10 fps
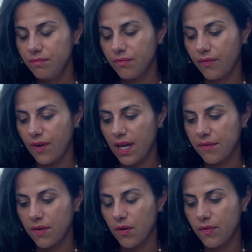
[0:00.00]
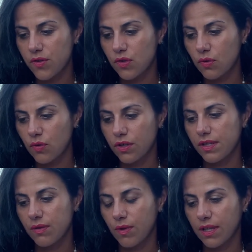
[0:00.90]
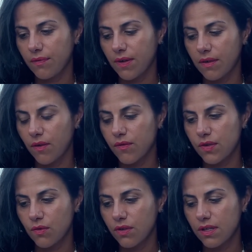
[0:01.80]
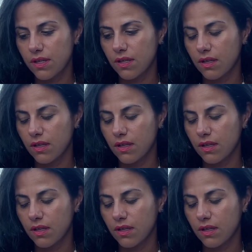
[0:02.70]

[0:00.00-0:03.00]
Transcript: Five of Swords. Why the Five of Swords?